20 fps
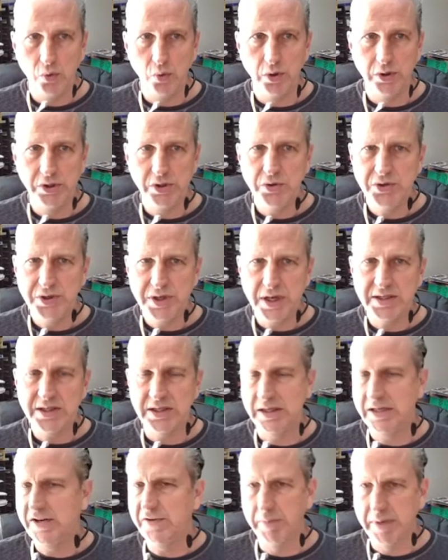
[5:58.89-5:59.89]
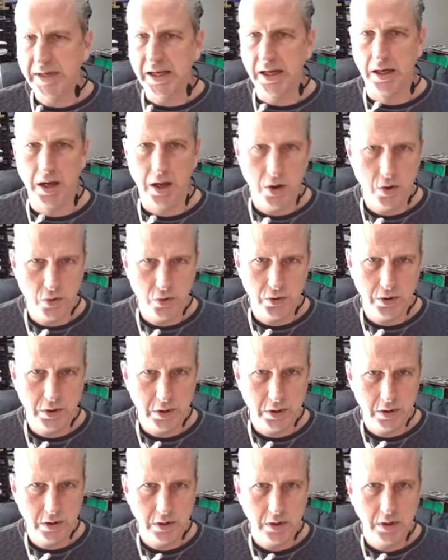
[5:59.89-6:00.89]
Will you just leave me
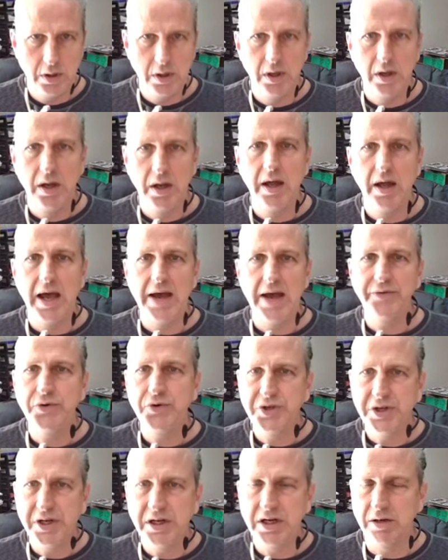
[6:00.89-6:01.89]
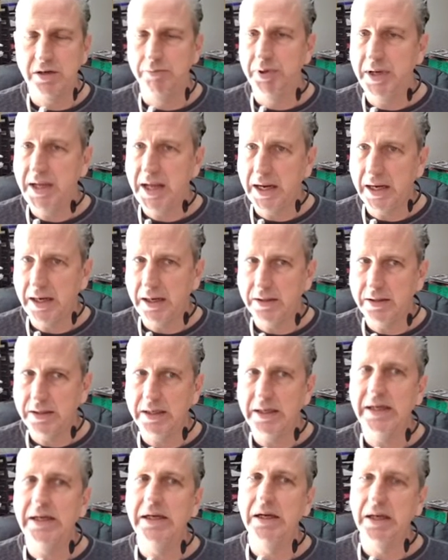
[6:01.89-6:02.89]
alone? After she complained,
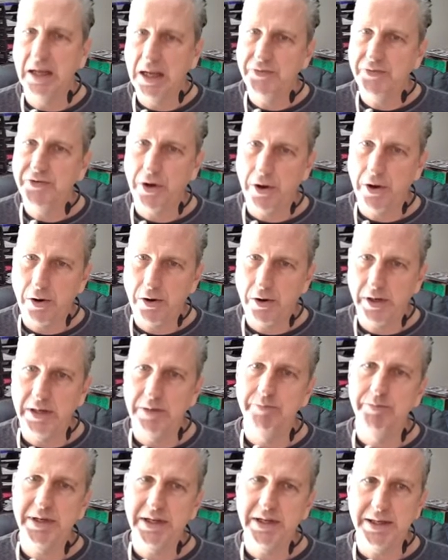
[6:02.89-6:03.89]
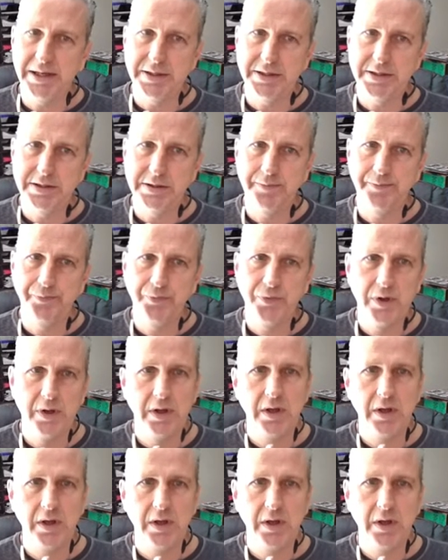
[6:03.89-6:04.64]
he left her in peace.